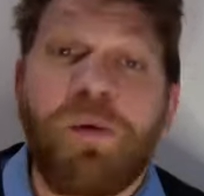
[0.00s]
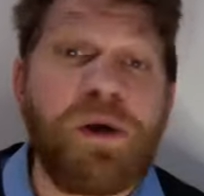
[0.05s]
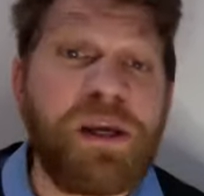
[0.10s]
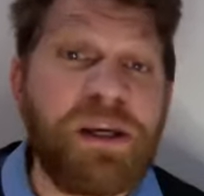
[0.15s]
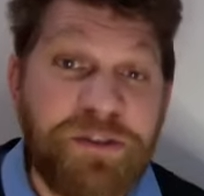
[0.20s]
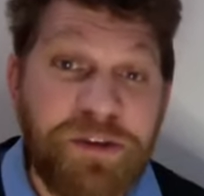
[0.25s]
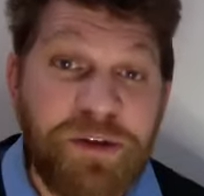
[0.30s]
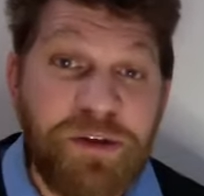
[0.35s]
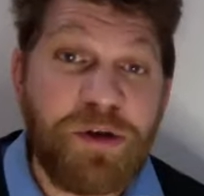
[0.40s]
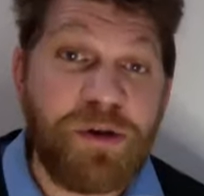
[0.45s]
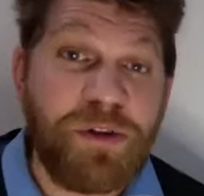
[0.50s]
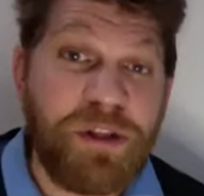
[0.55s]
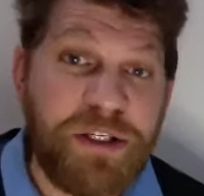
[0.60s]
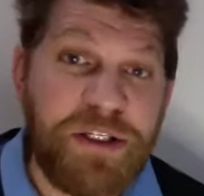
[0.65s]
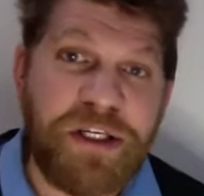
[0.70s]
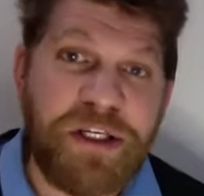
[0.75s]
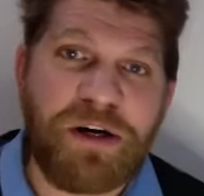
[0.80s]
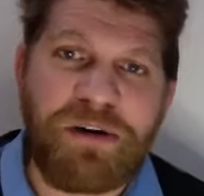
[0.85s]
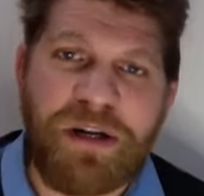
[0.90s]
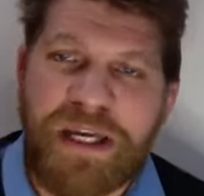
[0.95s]
We used to do
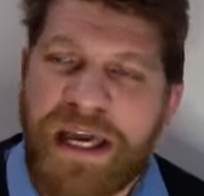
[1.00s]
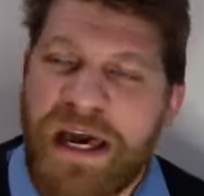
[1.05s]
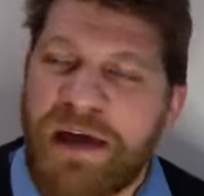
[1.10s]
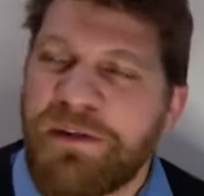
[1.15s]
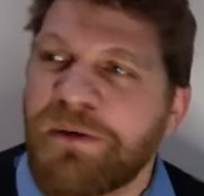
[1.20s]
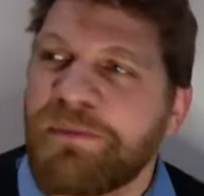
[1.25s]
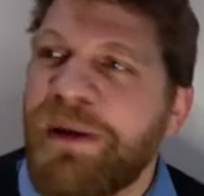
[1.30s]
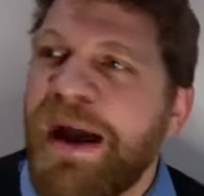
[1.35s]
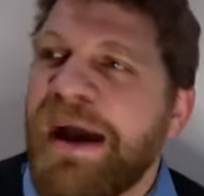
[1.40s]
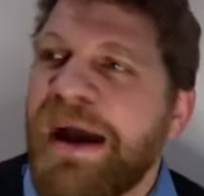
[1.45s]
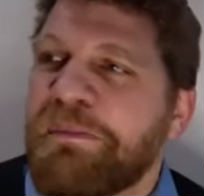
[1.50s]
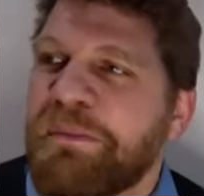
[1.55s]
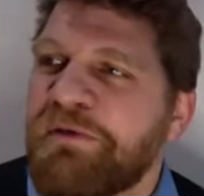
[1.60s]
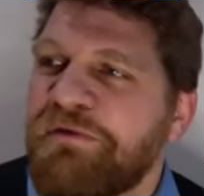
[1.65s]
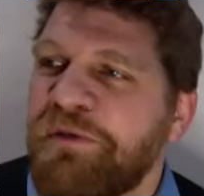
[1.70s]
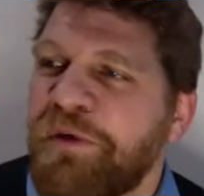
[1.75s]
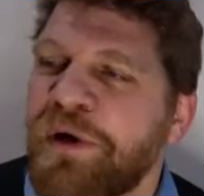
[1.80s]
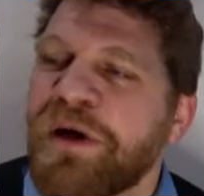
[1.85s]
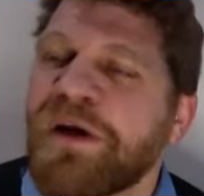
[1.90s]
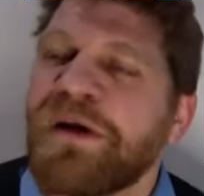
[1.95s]
this show together back
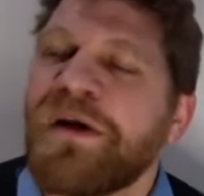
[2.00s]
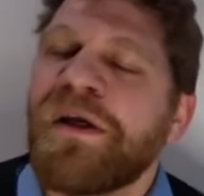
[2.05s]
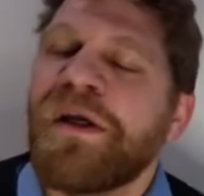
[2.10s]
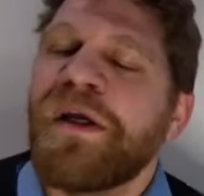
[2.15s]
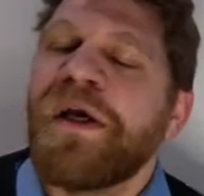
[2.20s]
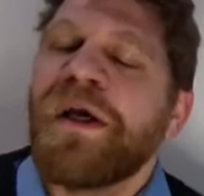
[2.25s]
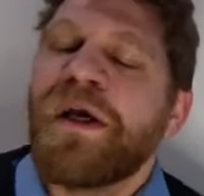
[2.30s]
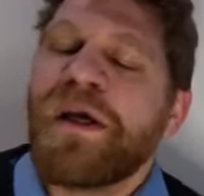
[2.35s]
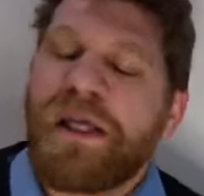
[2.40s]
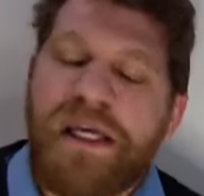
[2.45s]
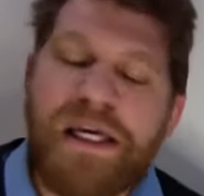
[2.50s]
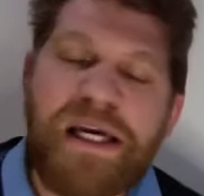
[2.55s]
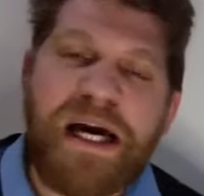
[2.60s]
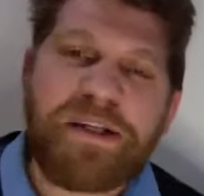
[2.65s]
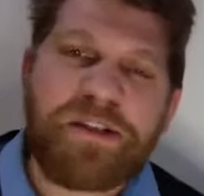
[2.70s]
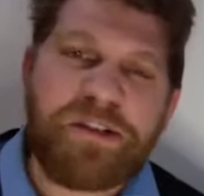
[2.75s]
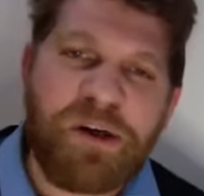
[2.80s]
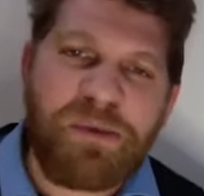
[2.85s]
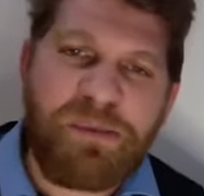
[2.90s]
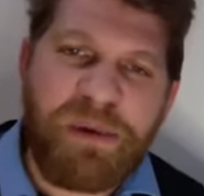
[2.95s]
before he
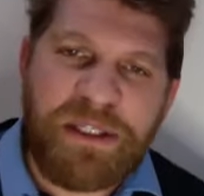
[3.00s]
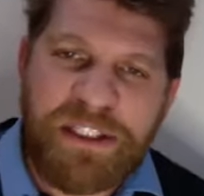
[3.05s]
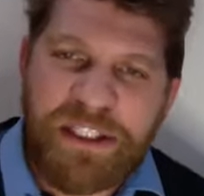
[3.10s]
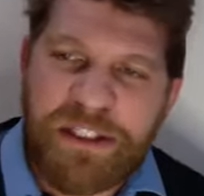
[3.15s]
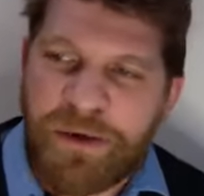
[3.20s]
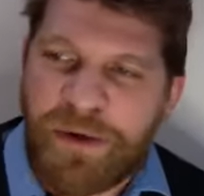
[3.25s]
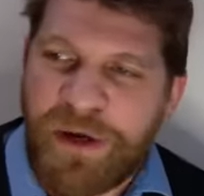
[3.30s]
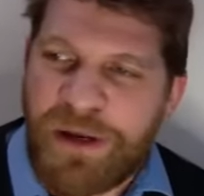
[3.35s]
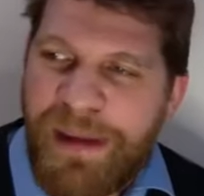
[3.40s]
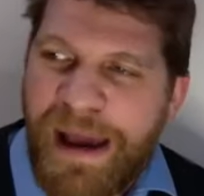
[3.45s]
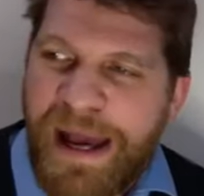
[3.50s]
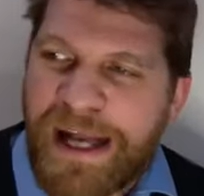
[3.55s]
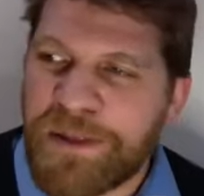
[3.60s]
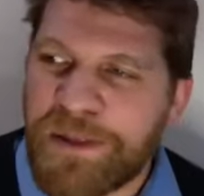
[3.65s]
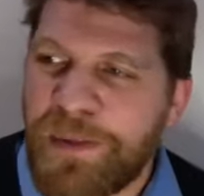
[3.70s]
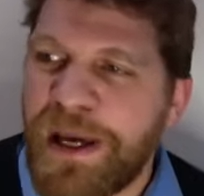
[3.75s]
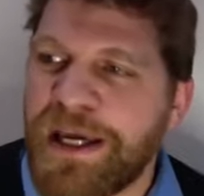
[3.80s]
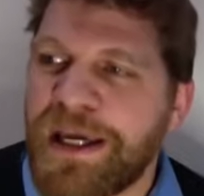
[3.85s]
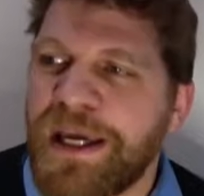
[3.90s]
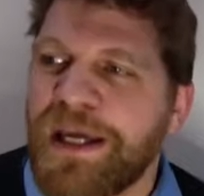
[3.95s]
got so busy doing
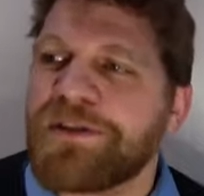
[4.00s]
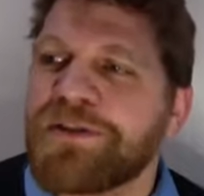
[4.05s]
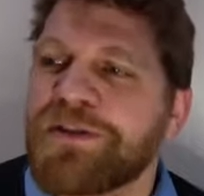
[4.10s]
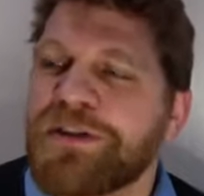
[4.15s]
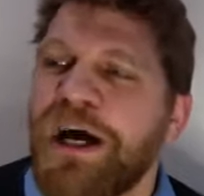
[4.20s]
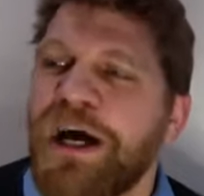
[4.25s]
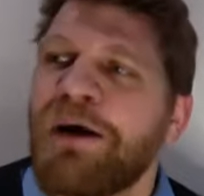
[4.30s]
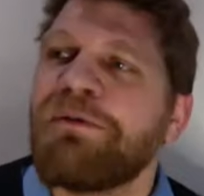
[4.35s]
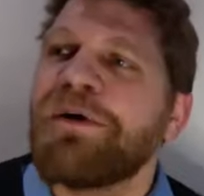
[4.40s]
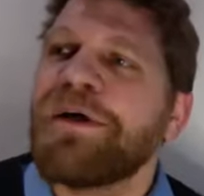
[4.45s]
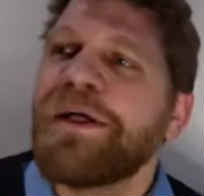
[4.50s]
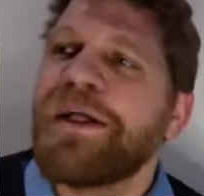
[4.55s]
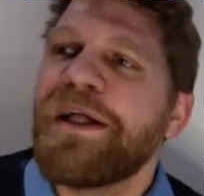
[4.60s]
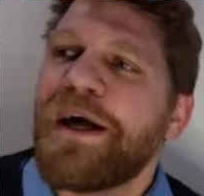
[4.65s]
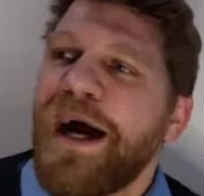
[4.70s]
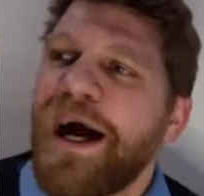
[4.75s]
matchmaking. So